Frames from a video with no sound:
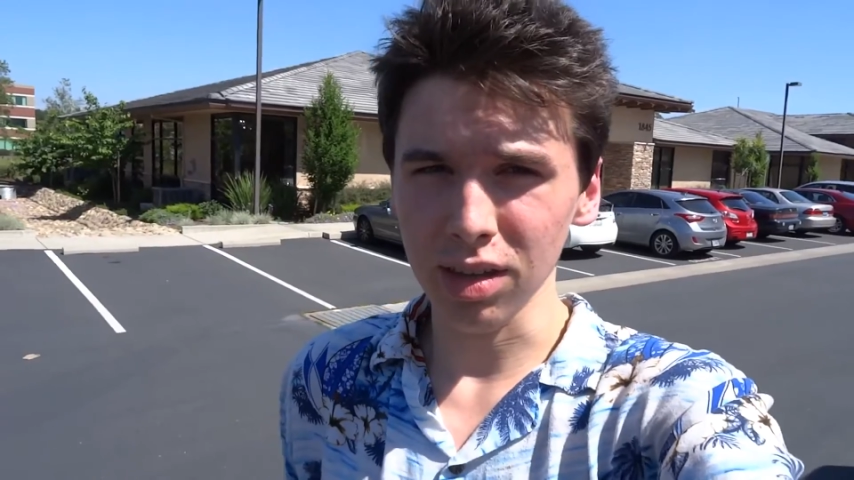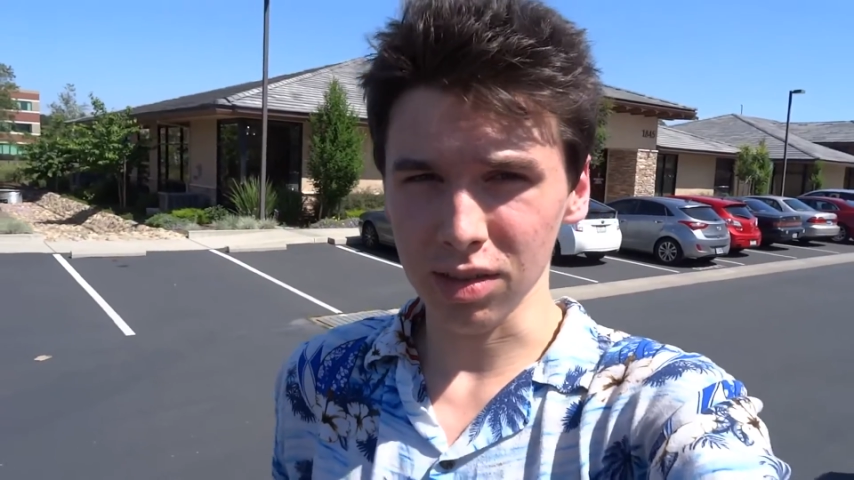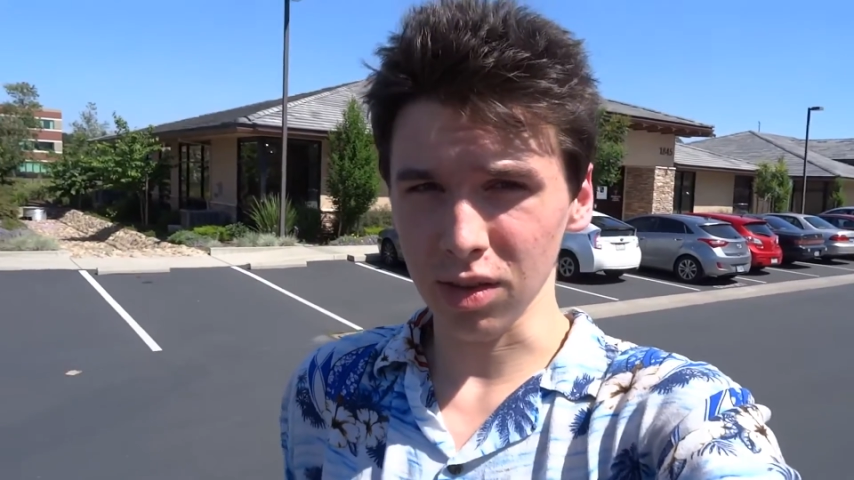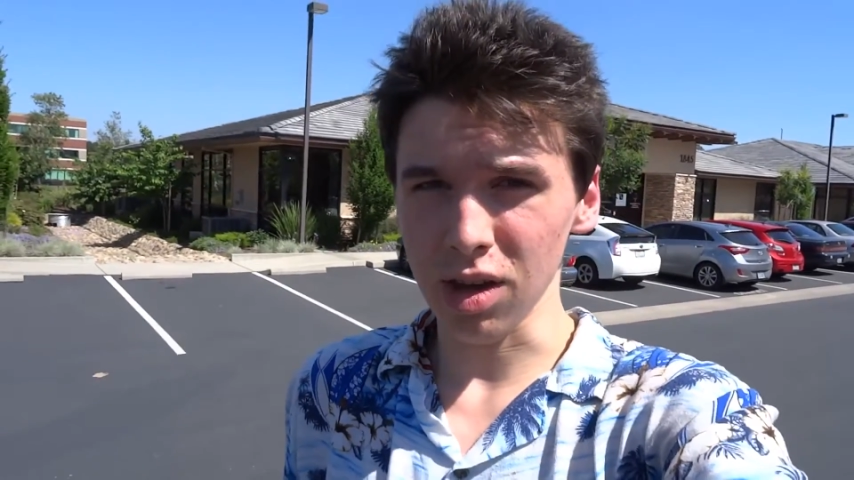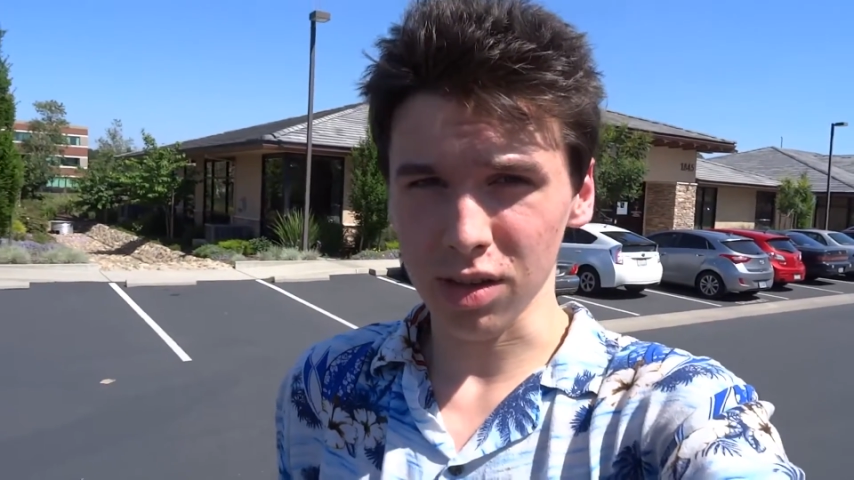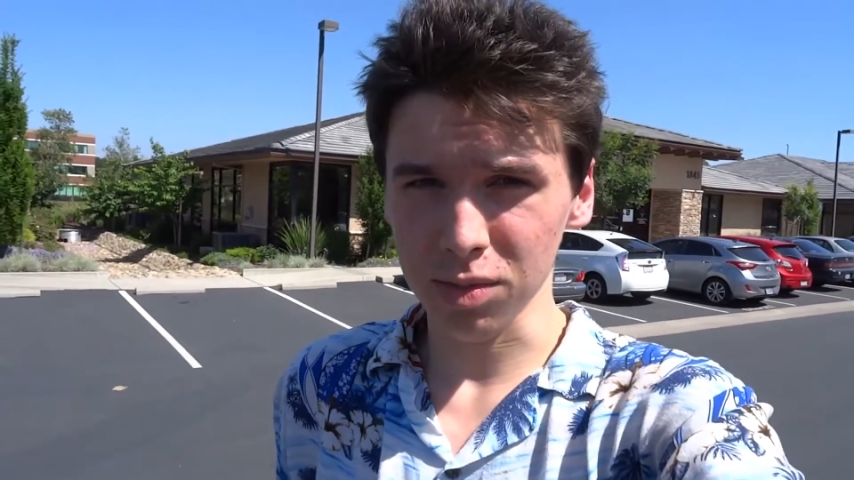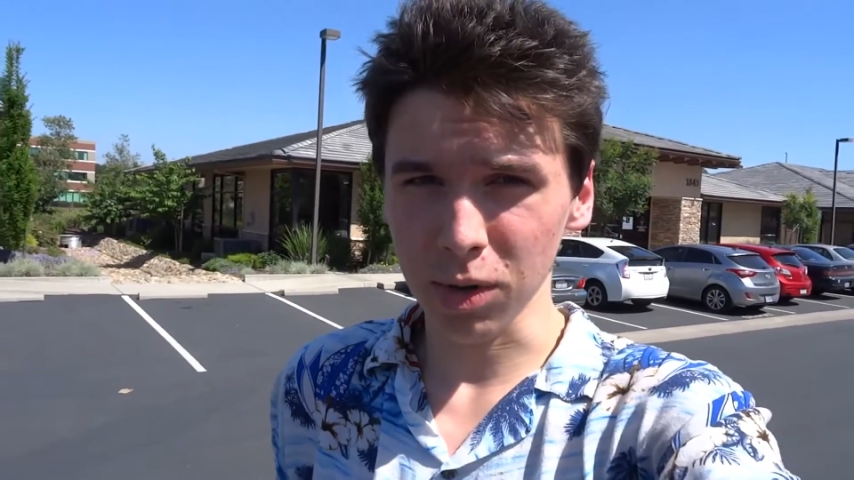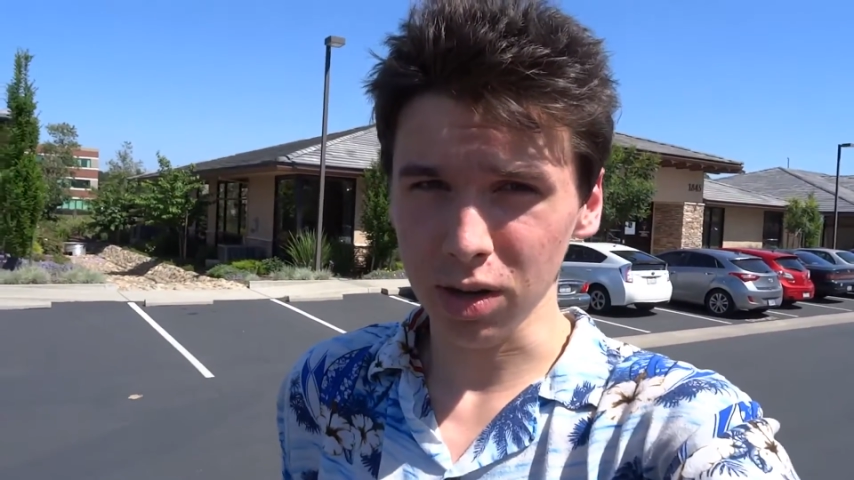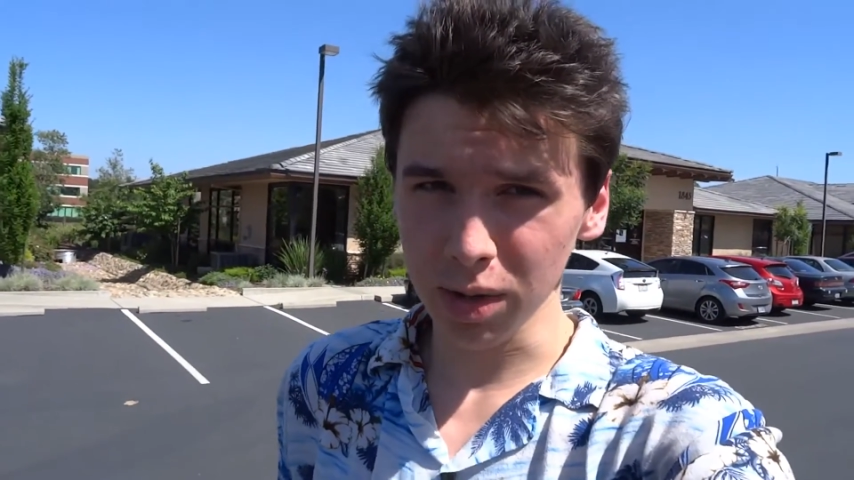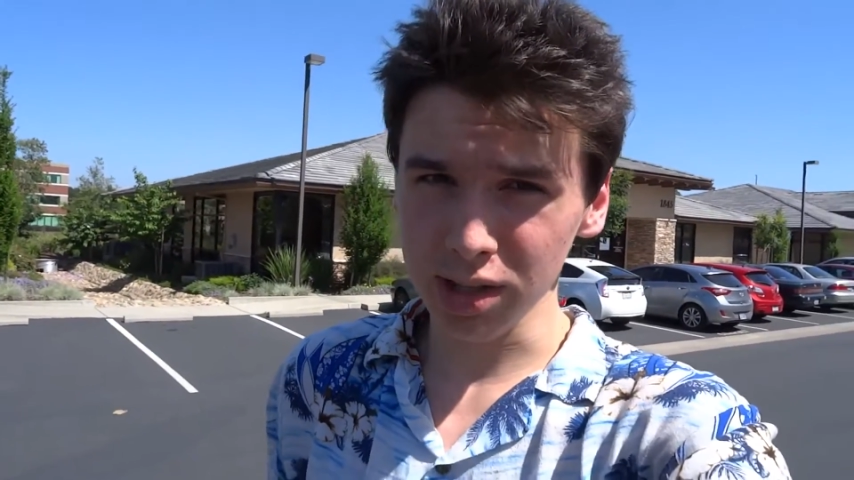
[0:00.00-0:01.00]
is a lot
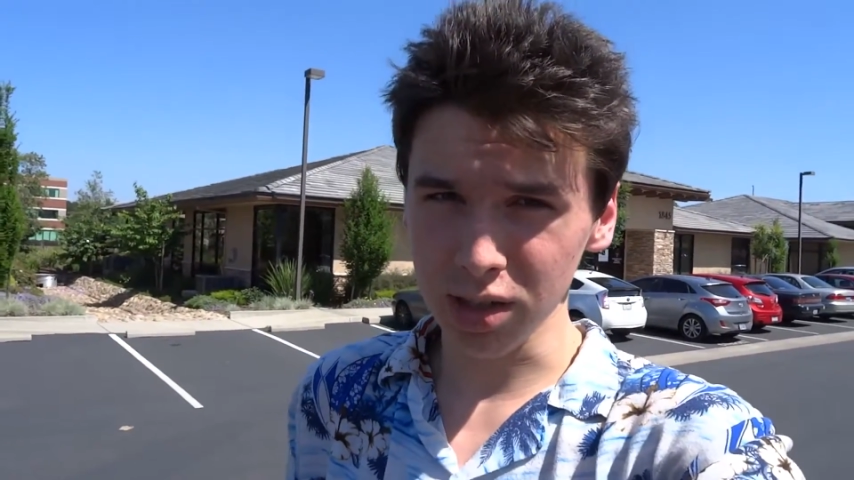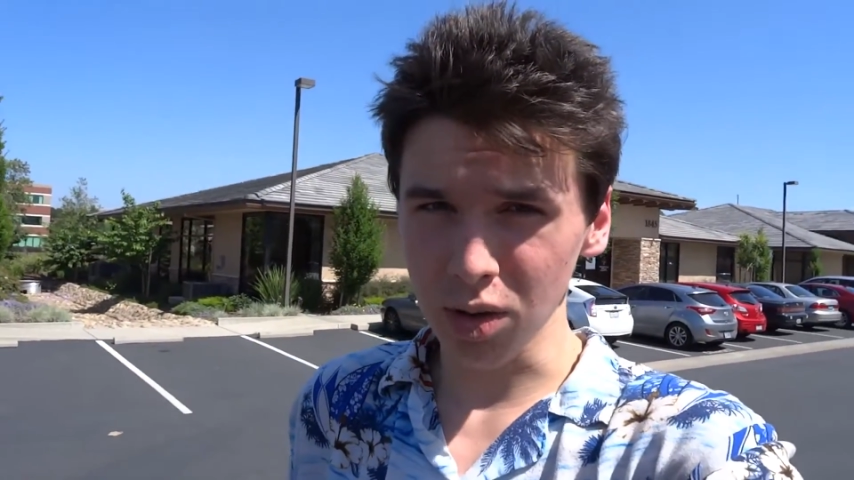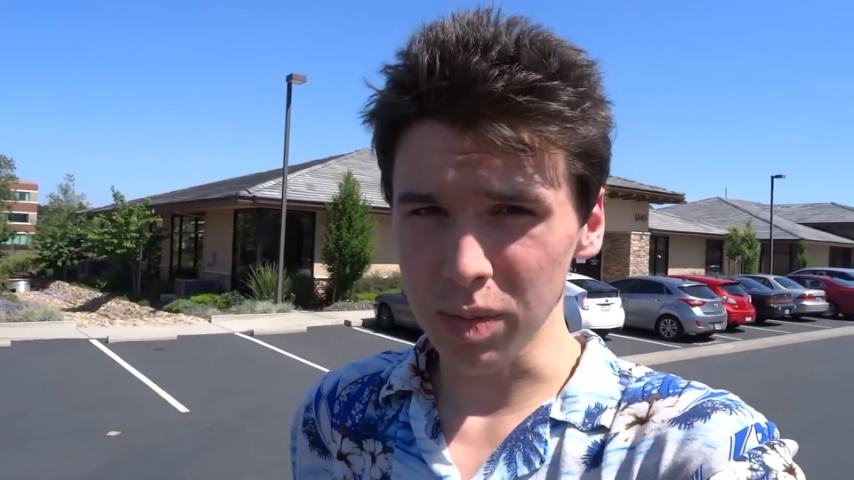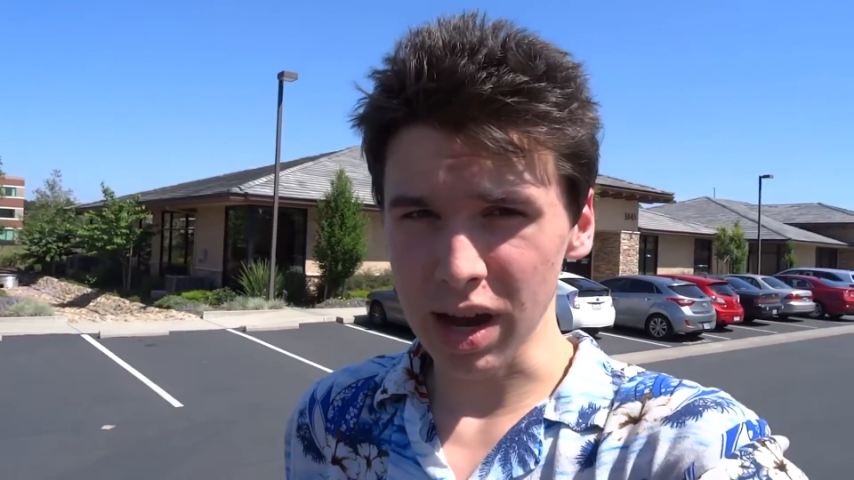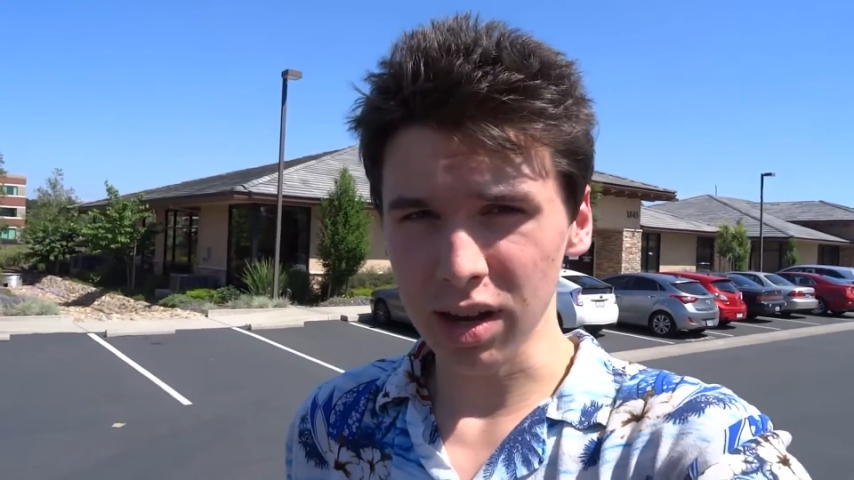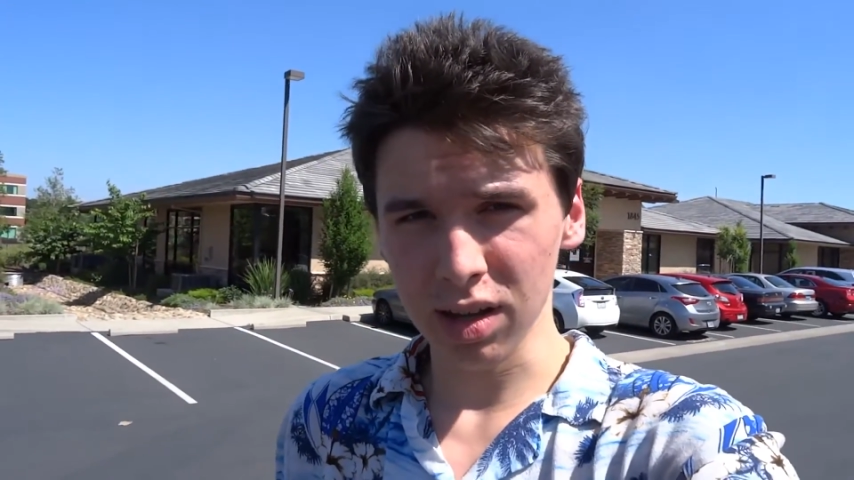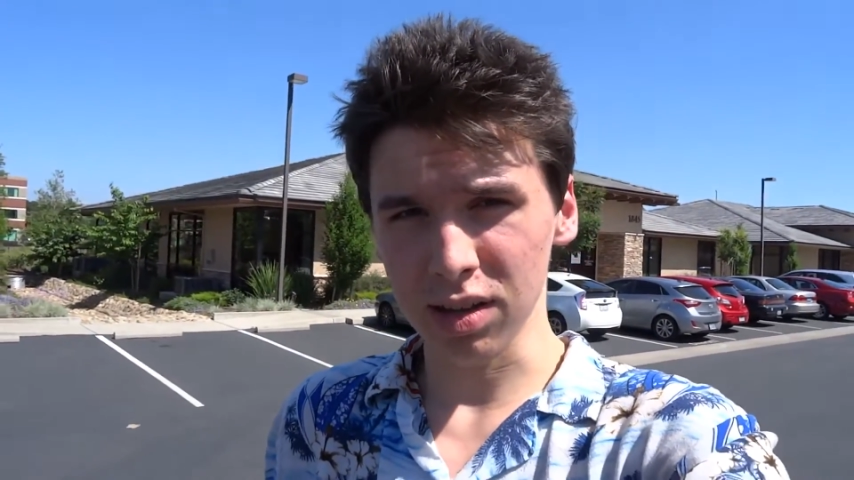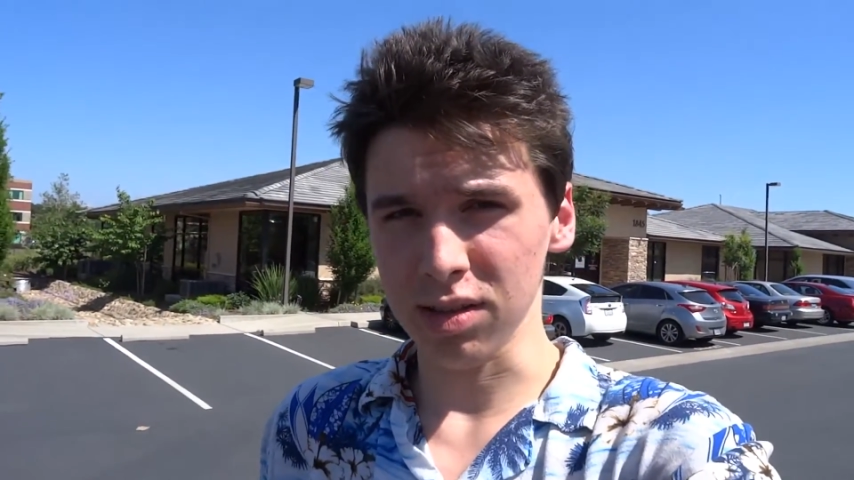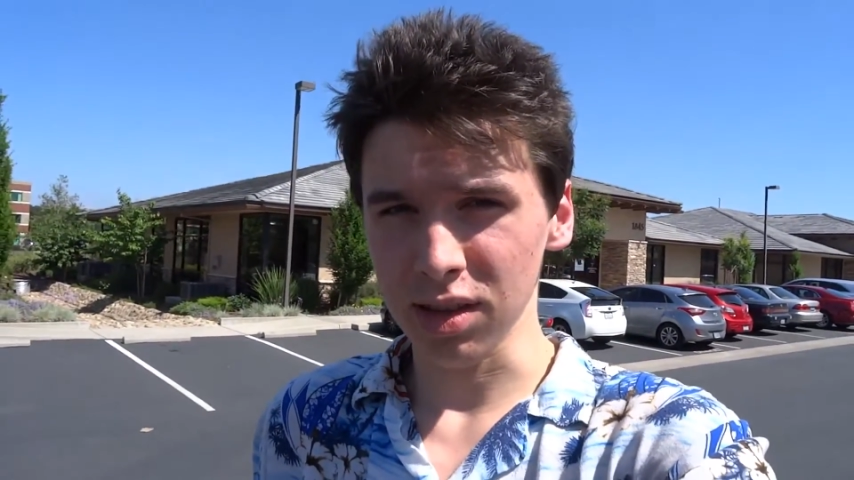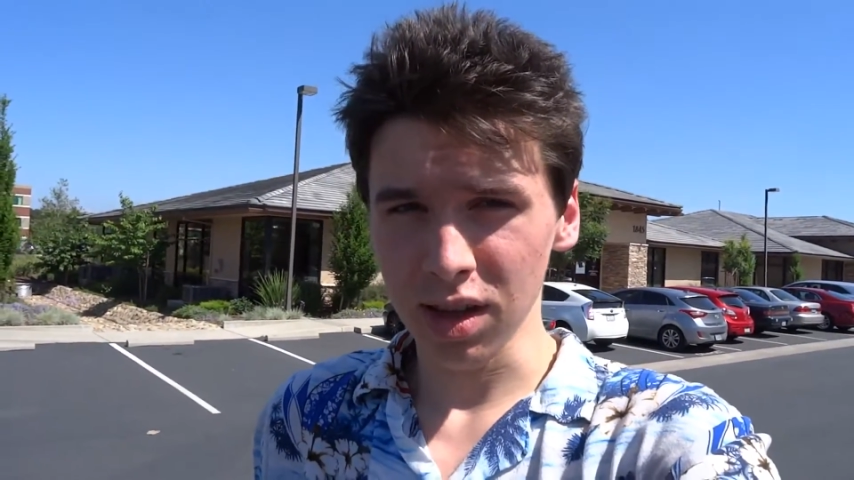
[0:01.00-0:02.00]
smarter way to go about it
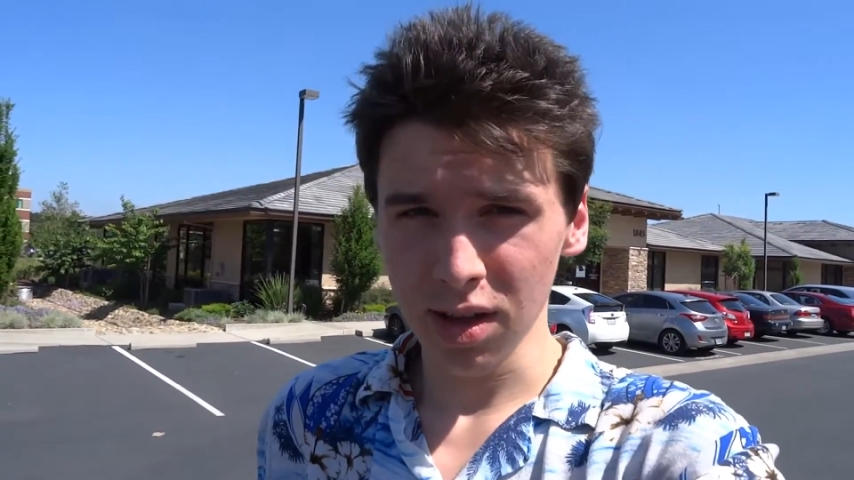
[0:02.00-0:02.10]
because